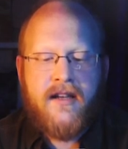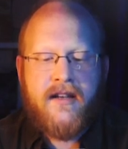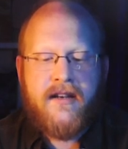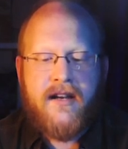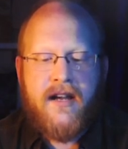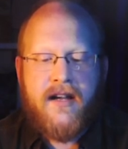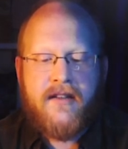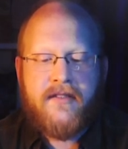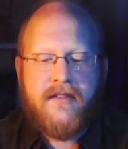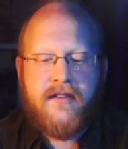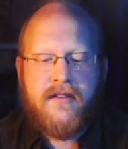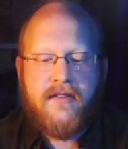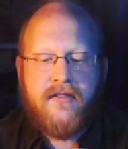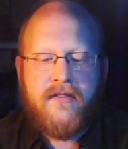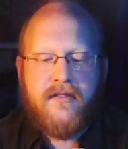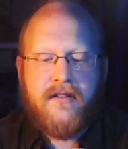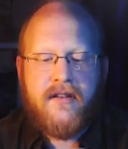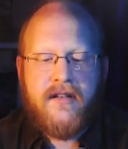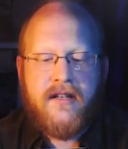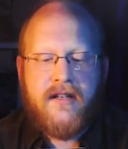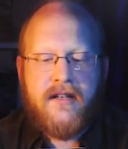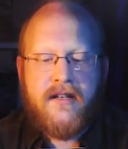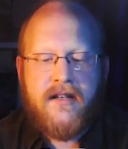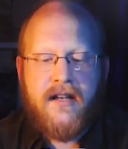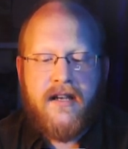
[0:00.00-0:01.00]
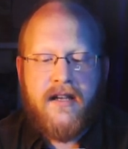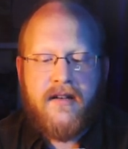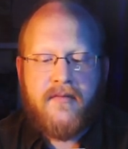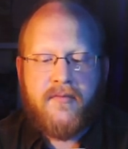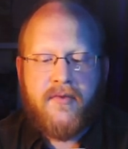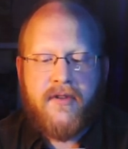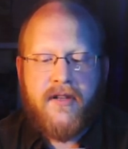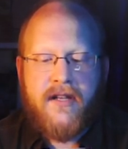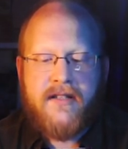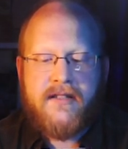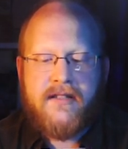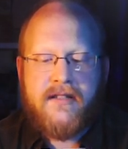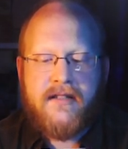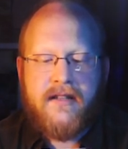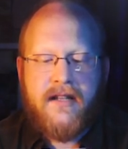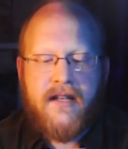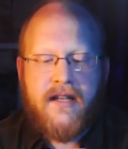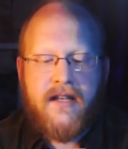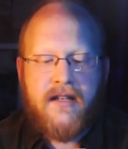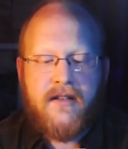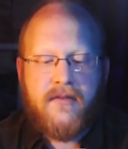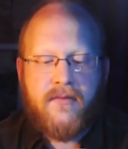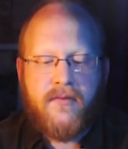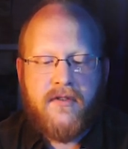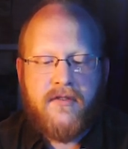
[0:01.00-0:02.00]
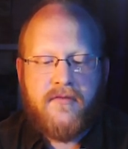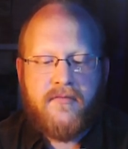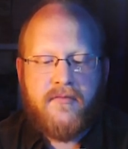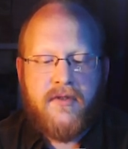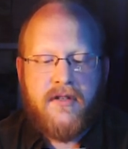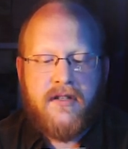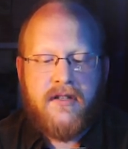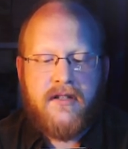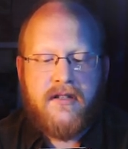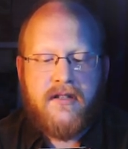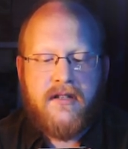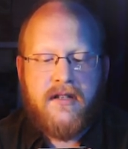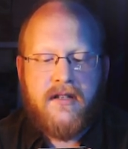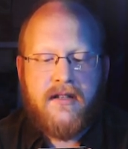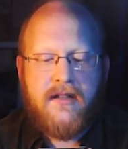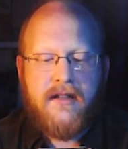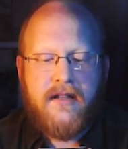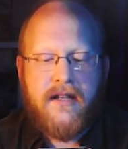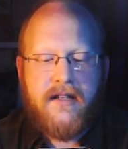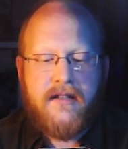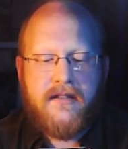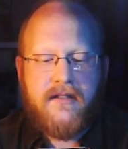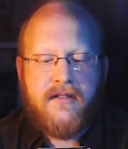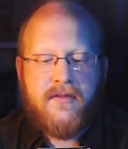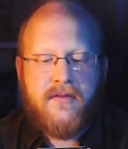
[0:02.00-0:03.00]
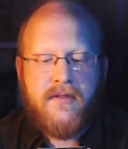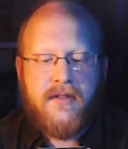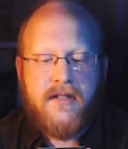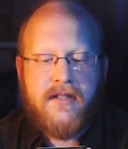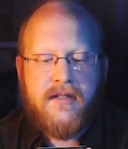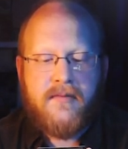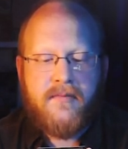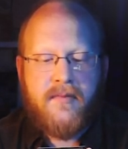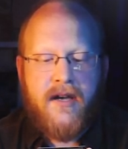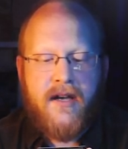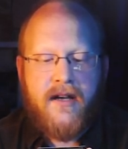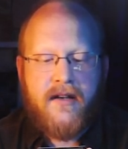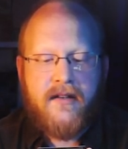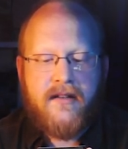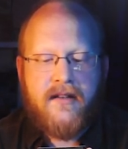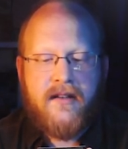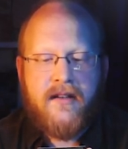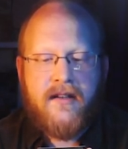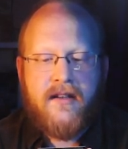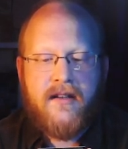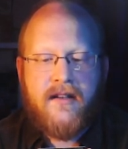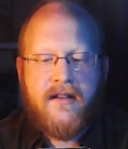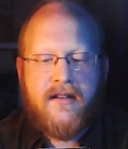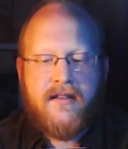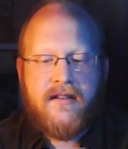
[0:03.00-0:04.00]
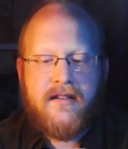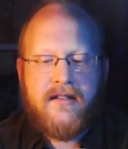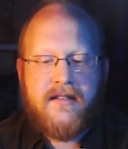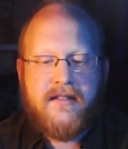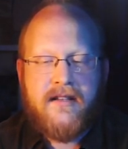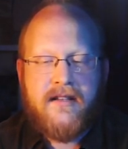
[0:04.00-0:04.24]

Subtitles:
Not the green and pleasant land we've been led to expect. The